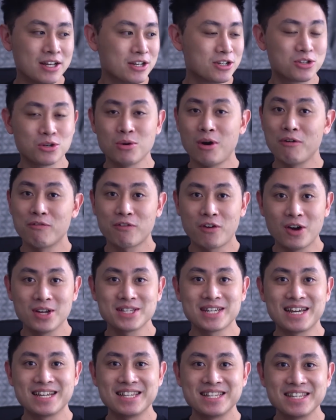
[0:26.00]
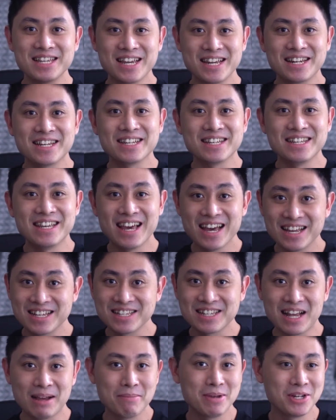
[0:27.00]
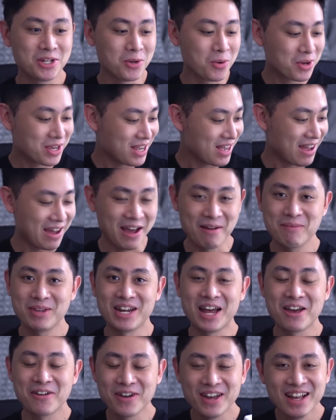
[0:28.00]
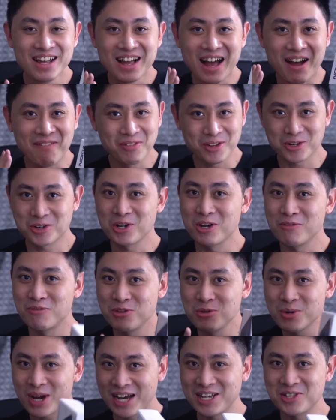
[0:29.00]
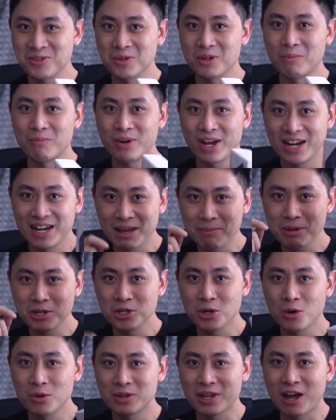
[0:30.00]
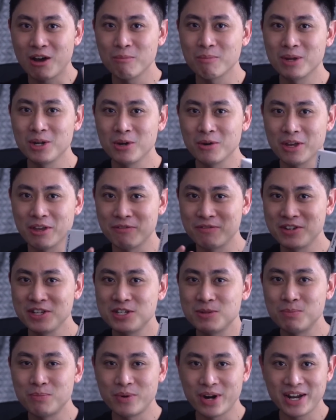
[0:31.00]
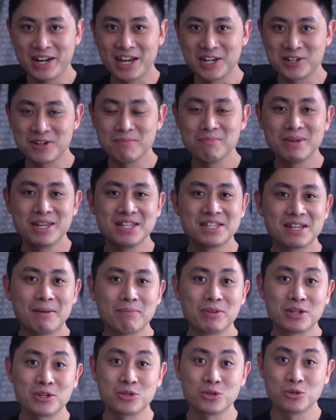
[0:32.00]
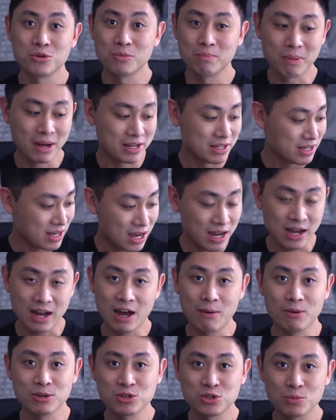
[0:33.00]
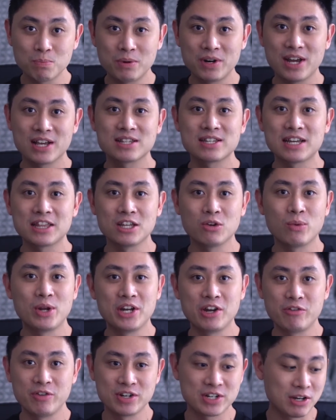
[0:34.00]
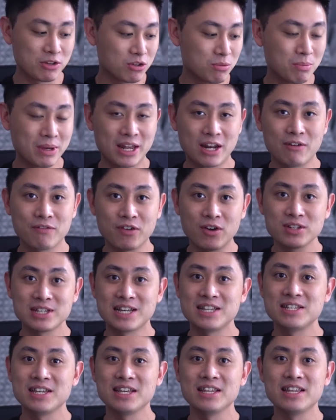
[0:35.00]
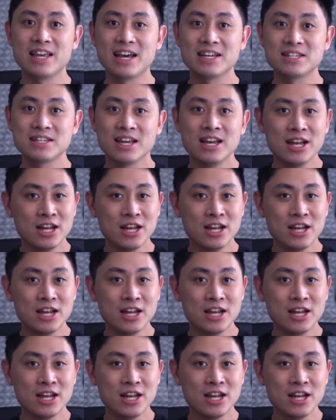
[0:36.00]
So of course I said yes. Nokia, I'm not sure if you guys know the brand. Let me know down below if this brand actually means something to you. But yeah, I was super excited when they reached out to me, and of course I said yes